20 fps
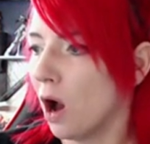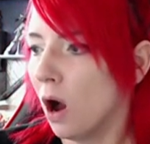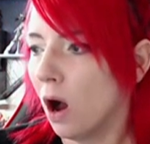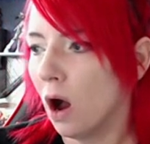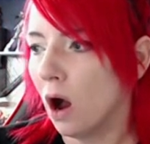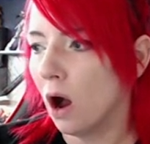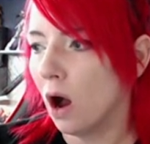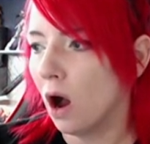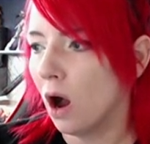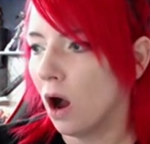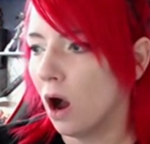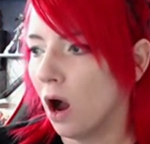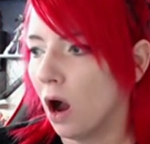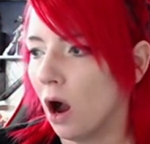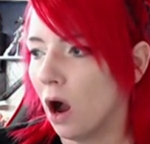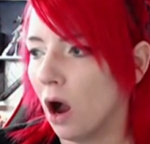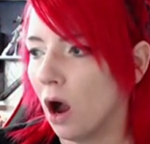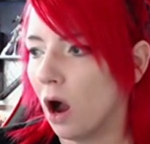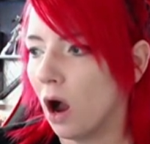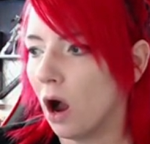
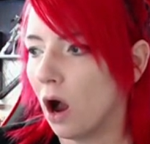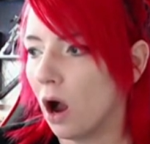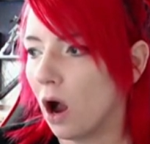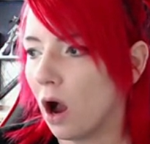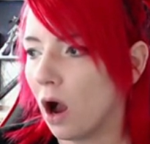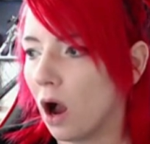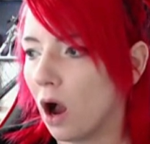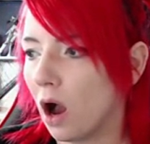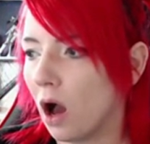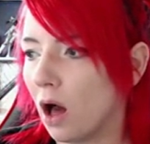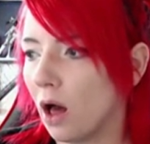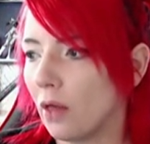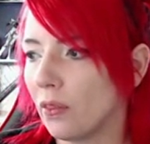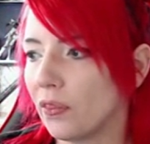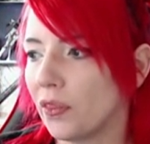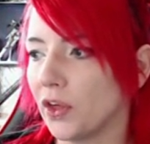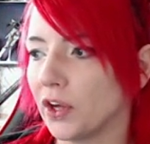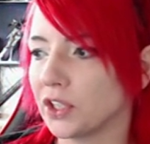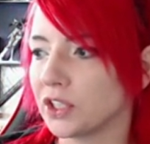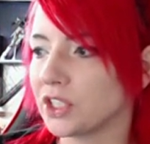The
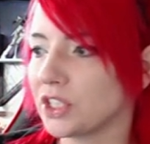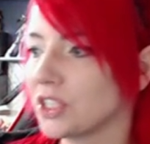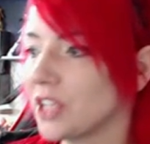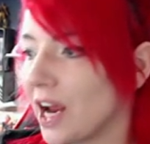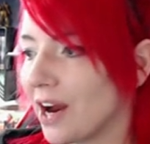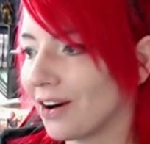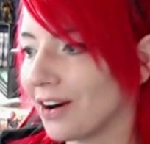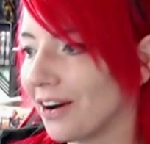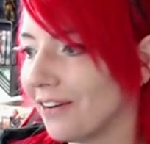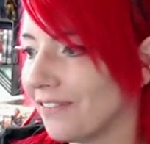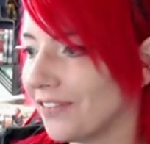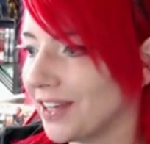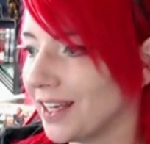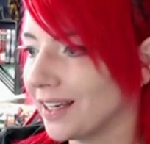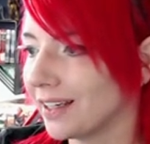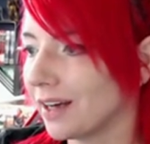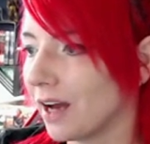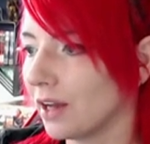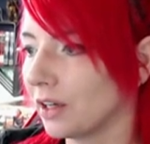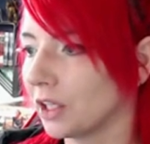Sarah V
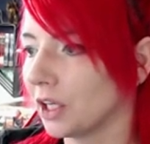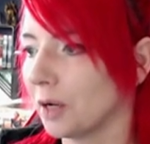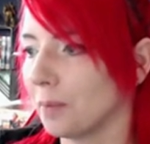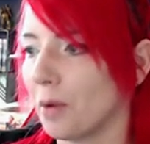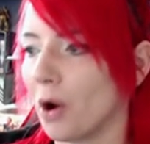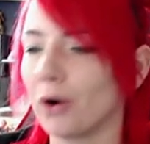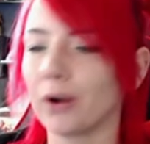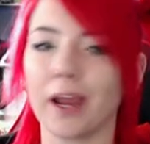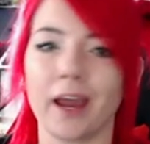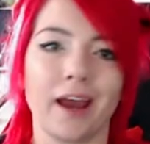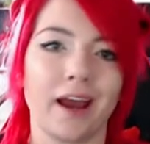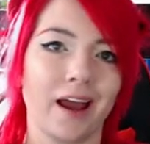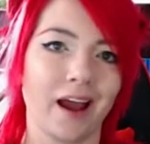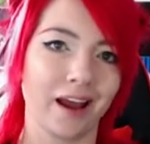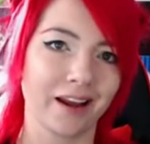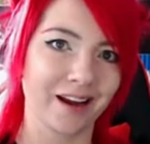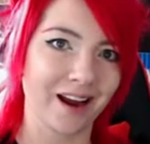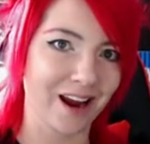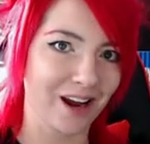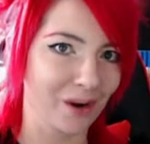Gundam. Okay,
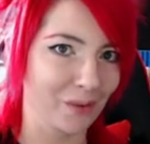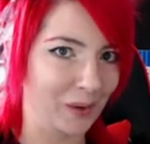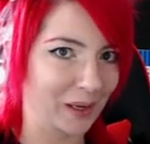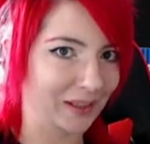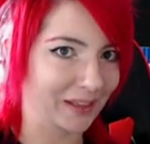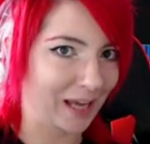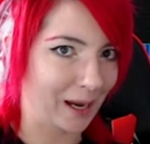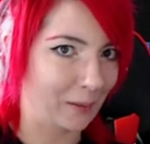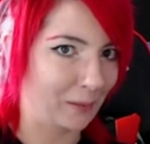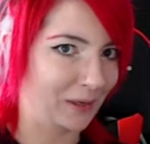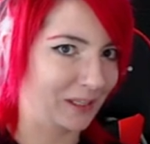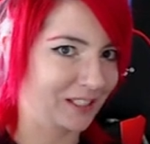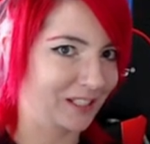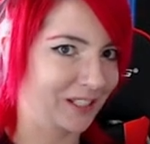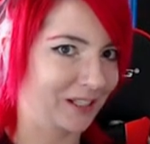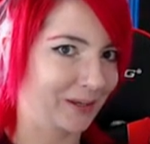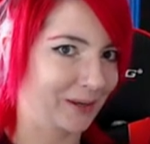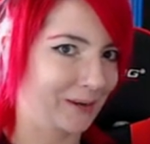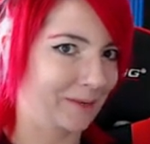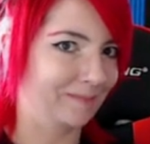I kind of want that one
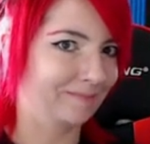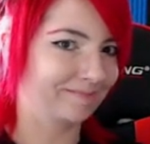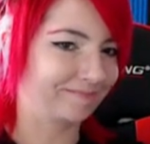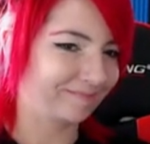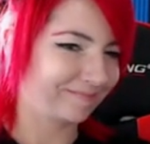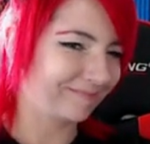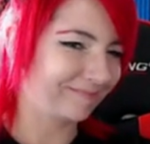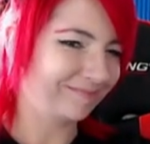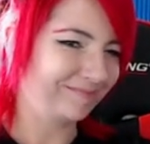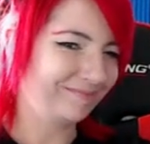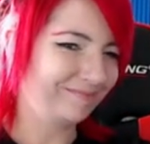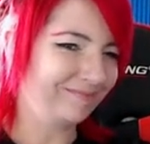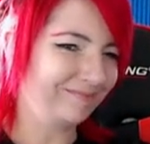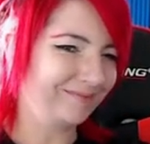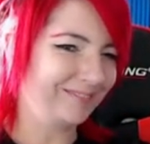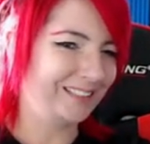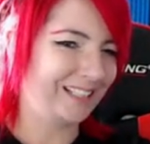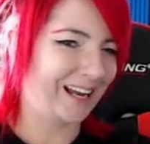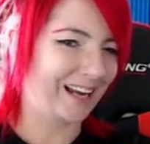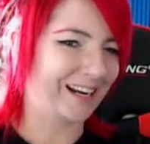too.
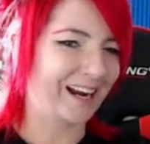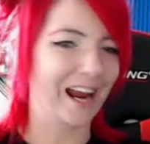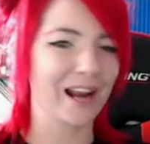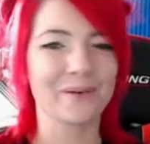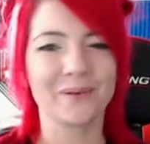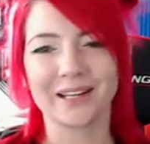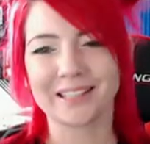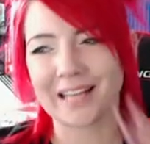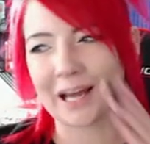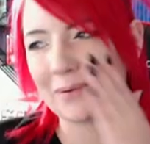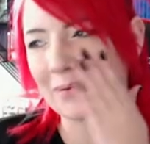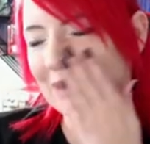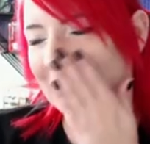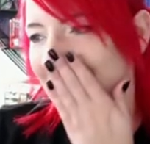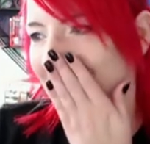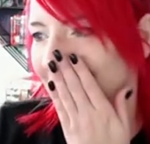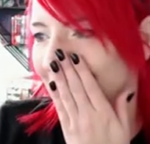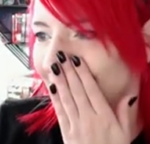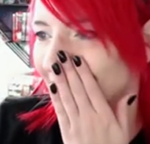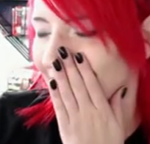I kind of want that one
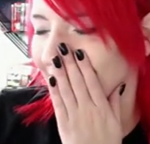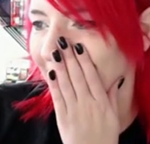too.